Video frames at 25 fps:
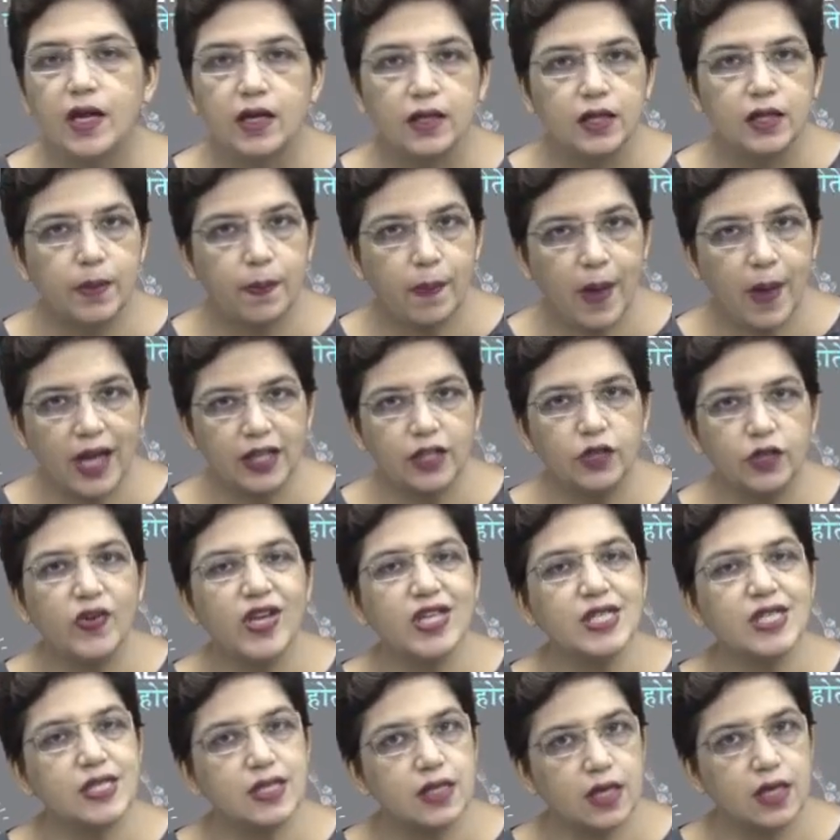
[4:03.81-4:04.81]
The
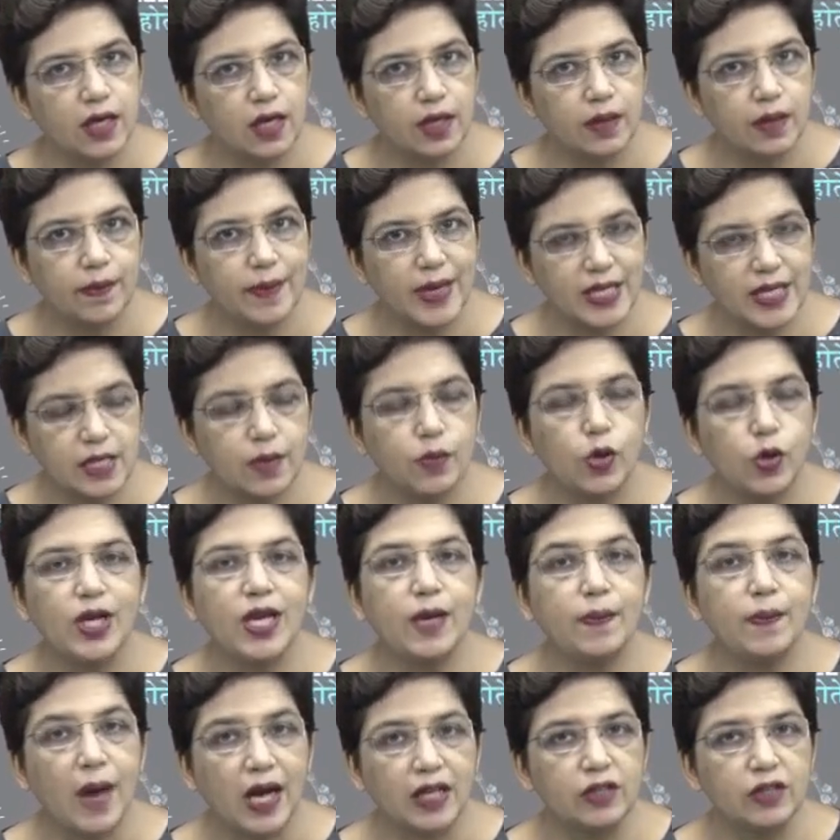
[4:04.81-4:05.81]
pathways,
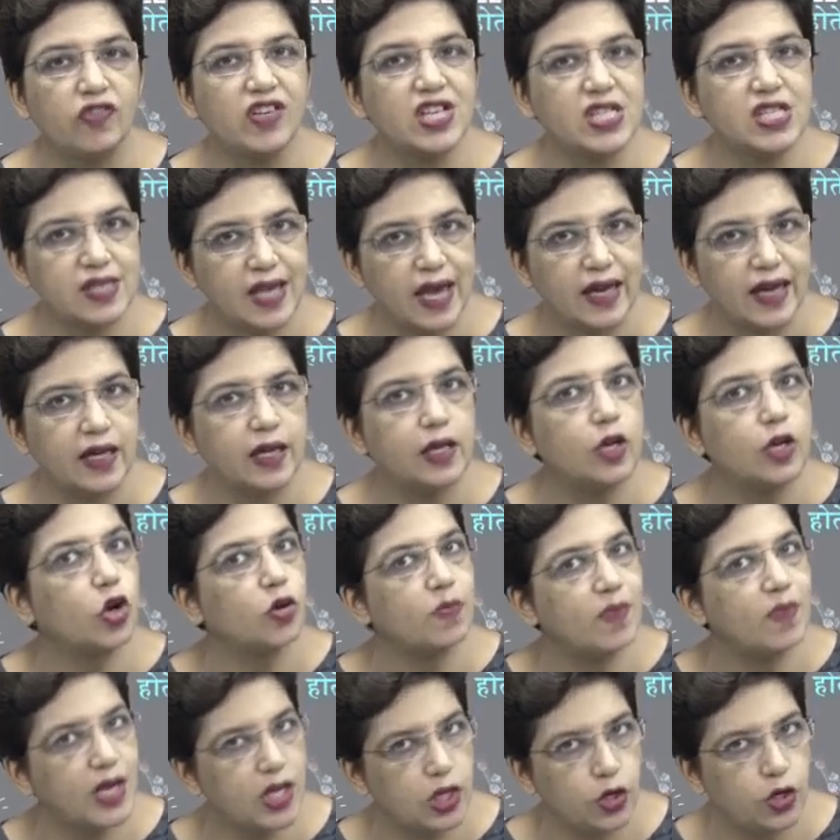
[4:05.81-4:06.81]
metabolic pathways carried
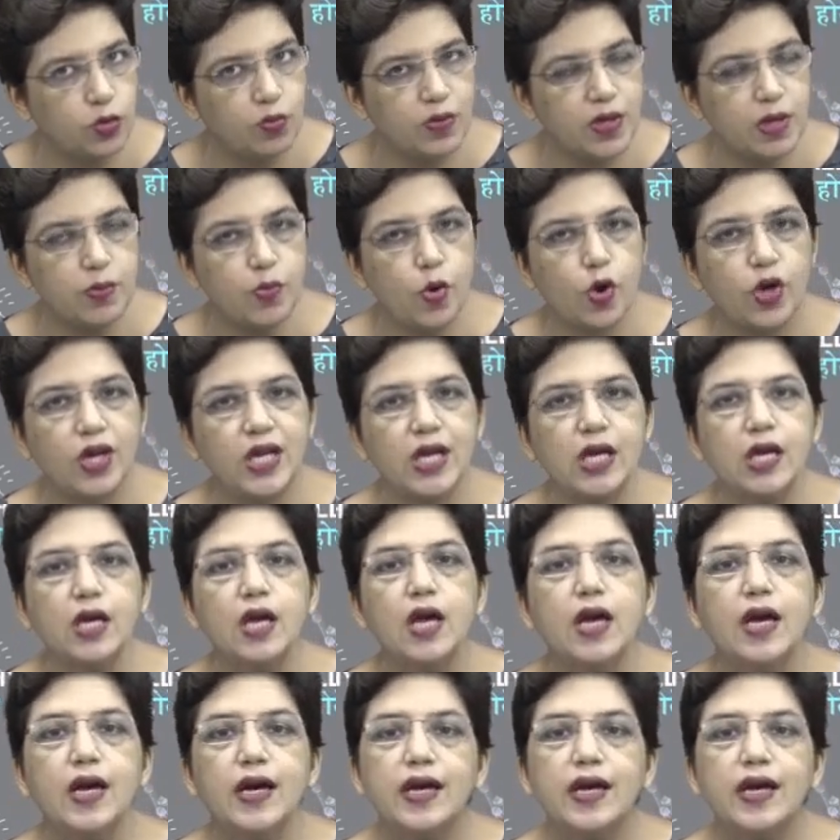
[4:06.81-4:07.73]
out by human body